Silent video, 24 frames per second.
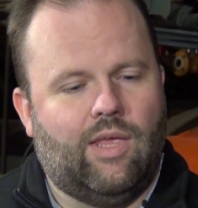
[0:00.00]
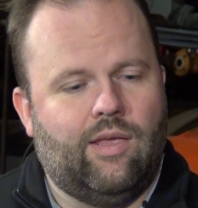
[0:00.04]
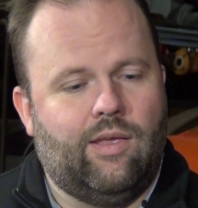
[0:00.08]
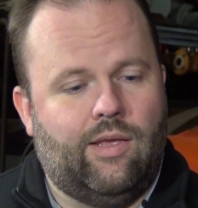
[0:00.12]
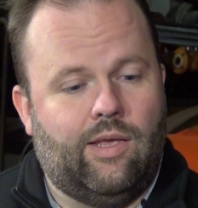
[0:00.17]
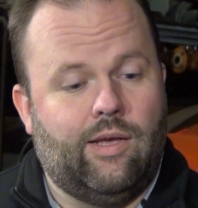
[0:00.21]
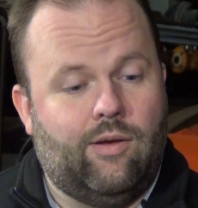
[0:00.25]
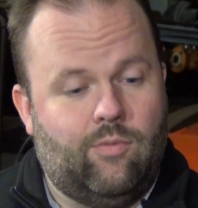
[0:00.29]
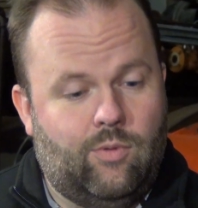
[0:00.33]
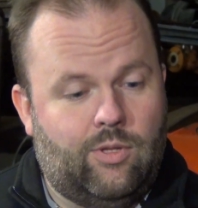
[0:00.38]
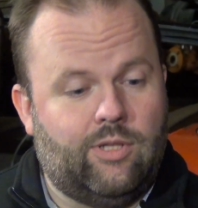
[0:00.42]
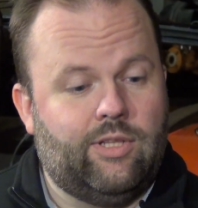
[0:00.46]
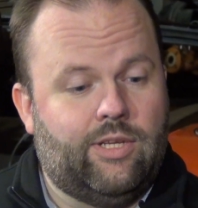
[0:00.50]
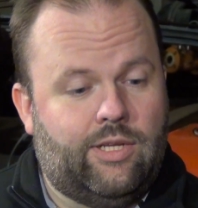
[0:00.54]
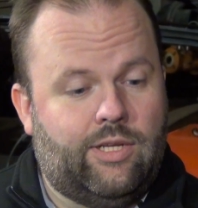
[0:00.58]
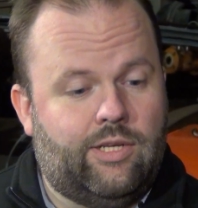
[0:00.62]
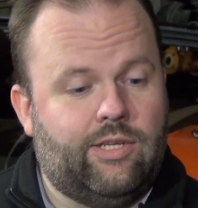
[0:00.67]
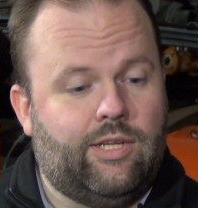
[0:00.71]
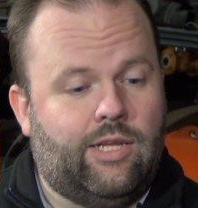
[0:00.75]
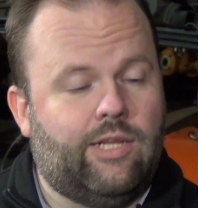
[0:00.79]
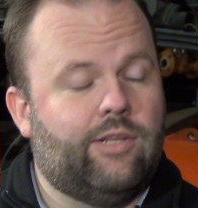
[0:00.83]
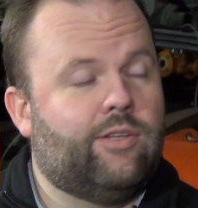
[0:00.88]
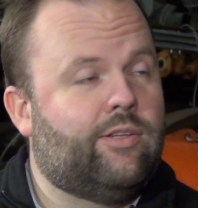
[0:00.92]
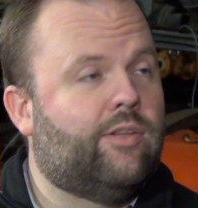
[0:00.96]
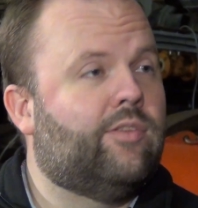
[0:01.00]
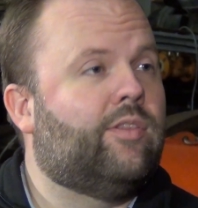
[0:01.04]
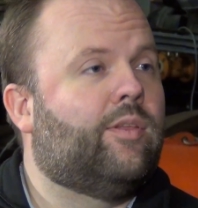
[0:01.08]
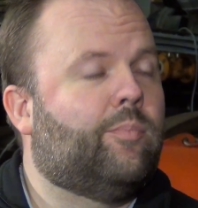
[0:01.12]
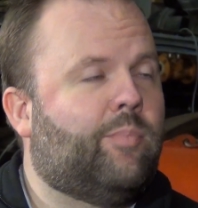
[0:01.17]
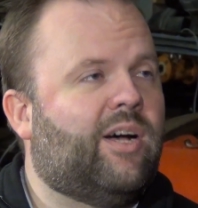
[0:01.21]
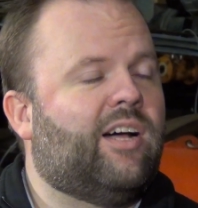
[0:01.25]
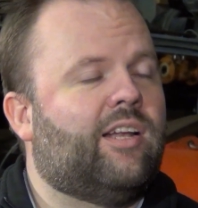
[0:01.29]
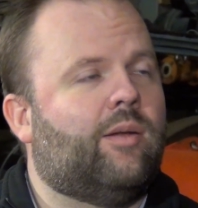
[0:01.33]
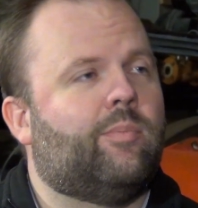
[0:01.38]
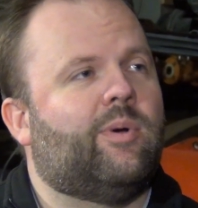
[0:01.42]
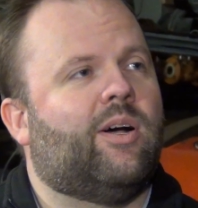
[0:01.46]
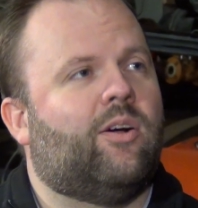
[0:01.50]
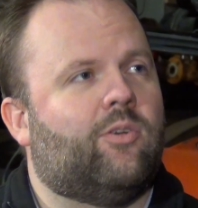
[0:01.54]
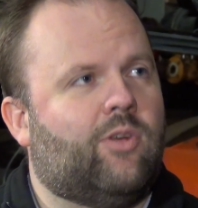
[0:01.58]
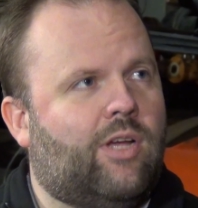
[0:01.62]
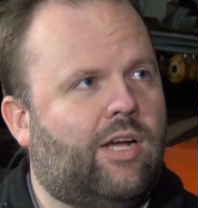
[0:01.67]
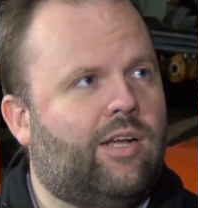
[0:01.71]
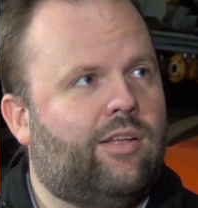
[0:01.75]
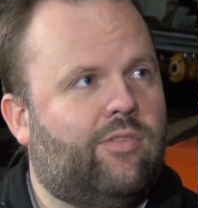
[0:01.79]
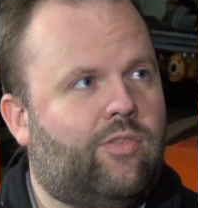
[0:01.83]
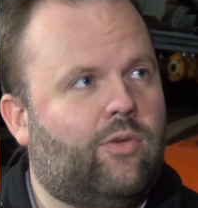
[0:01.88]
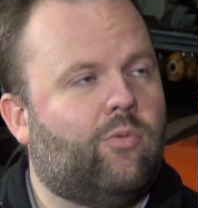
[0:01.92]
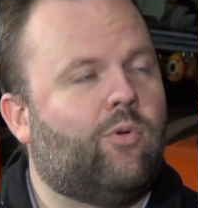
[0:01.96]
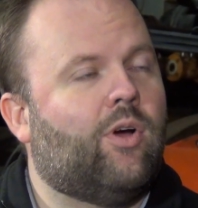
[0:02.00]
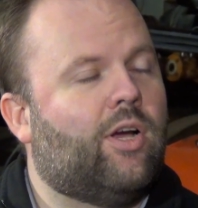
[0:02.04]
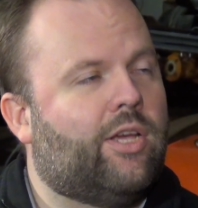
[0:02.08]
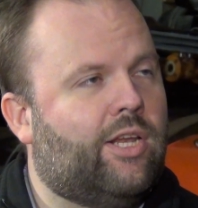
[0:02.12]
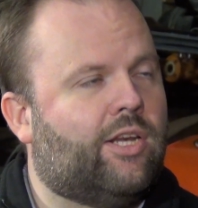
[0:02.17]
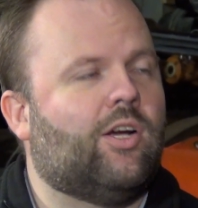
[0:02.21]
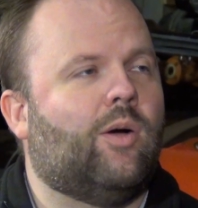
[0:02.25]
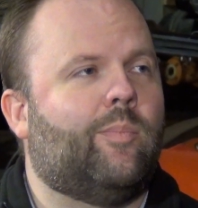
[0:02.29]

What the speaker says: Yeah, well, the part about the rocket